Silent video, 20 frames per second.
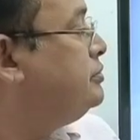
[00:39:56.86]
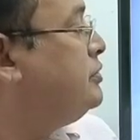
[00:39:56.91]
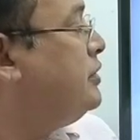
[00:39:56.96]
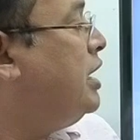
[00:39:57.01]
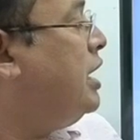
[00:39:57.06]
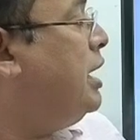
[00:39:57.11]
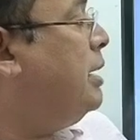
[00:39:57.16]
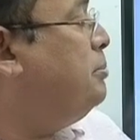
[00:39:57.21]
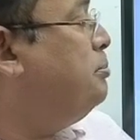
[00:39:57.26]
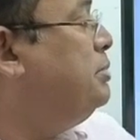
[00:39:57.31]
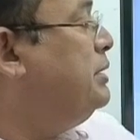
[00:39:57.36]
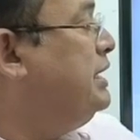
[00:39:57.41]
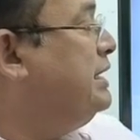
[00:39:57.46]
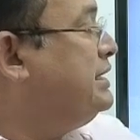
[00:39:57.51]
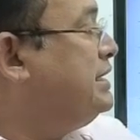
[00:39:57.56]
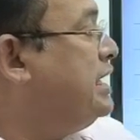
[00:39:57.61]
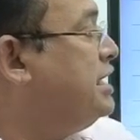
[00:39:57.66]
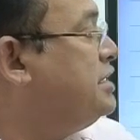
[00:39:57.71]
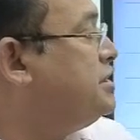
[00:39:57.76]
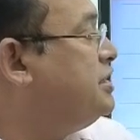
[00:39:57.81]

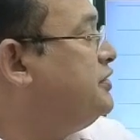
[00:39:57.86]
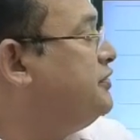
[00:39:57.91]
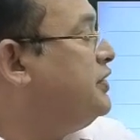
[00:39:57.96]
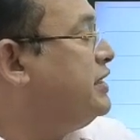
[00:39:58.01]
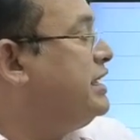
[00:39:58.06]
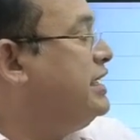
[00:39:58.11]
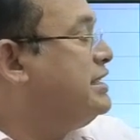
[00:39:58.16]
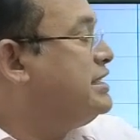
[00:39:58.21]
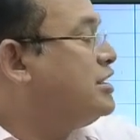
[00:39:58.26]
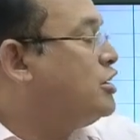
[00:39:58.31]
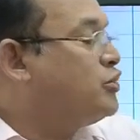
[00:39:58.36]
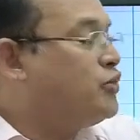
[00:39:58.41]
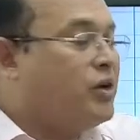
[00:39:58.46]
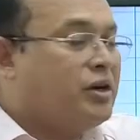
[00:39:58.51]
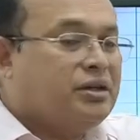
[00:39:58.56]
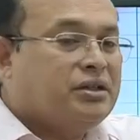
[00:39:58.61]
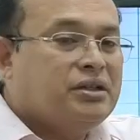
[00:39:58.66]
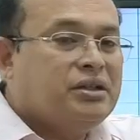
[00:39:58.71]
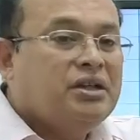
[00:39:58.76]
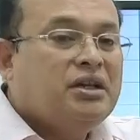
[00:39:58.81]
Application for entry outward.
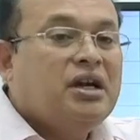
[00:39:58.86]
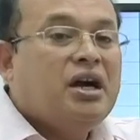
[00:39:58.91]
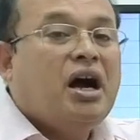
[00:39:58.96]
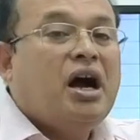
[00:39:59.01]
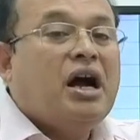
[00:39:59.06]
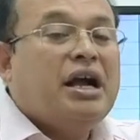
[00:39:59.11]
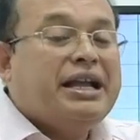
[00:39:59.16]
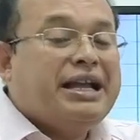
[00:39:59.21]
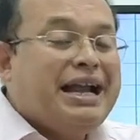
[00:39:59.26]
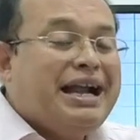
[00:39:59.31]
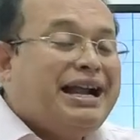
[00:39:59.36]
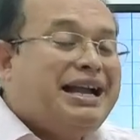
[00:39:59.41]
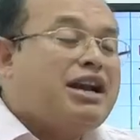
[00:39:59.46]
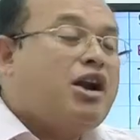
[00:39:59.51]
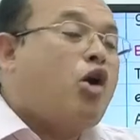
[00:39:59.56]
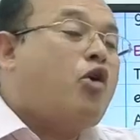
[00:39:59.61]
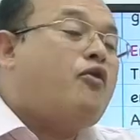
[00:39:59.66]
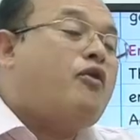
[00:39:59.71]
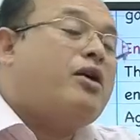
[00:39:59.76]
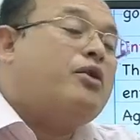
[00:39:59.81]
Entry
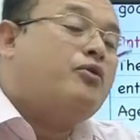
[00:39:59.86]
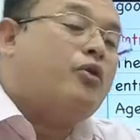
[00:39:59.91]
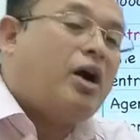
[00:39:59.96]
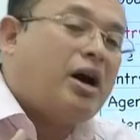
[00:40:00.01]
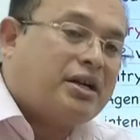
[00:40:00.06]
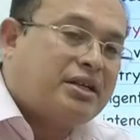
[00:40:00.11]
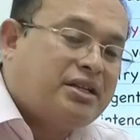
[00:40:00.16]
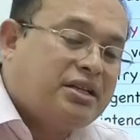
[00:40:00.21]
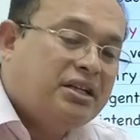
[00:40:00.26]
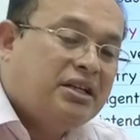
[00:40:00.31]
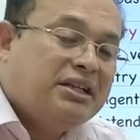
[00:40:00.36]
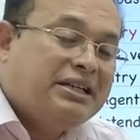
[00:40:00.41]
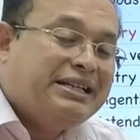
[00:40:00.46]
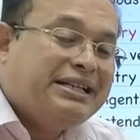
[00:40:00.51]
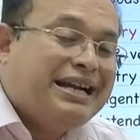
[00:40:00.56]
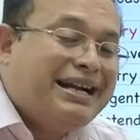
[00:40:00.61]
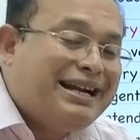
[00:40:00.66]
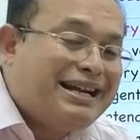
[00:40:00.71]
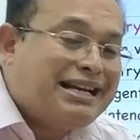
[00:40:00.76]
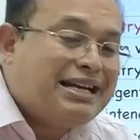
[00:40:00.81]
outward what?
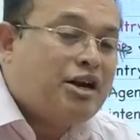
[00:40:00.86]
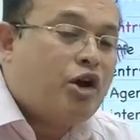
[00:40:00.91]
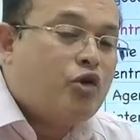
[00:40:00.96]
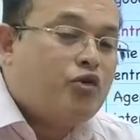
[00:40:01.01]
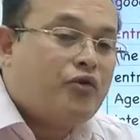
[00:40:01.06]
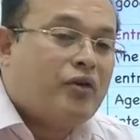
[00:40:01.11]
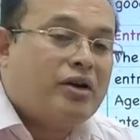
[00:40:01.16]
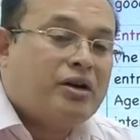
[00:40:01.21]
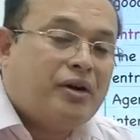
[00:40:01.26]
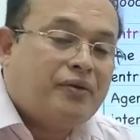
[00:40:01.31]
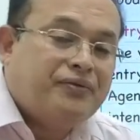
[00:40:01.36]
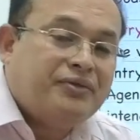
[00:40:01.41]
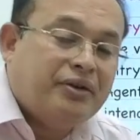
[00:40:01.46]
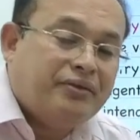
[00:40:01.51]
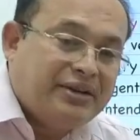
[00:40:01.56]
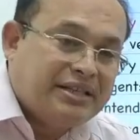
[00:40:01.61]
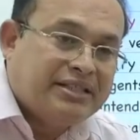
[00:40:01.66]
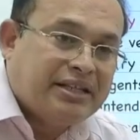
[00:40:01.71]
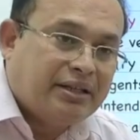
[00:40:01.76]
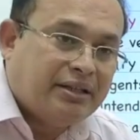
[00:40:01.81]
Entry outward of the
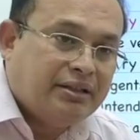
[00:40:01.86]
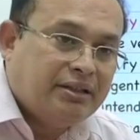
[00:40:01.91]
vessel.